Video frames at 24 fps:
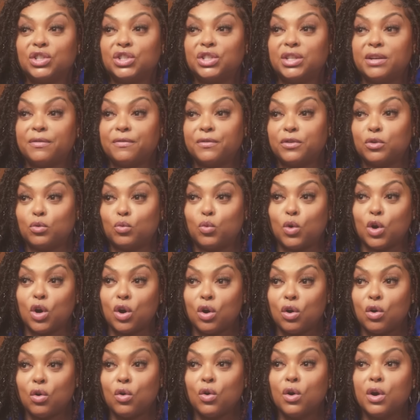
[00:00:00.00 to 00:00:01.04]
and shift the
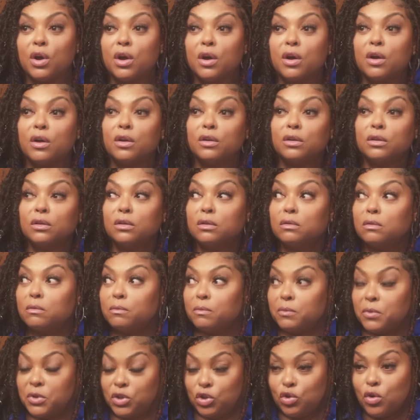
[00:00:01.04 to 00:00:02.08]
world
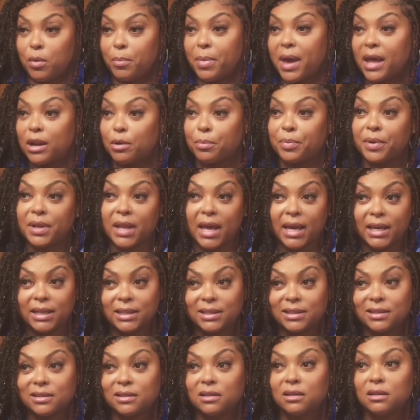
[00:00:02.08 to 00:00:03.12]
into a better
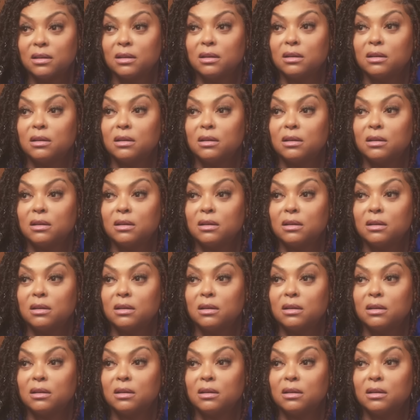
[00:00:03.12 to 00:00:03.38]
place.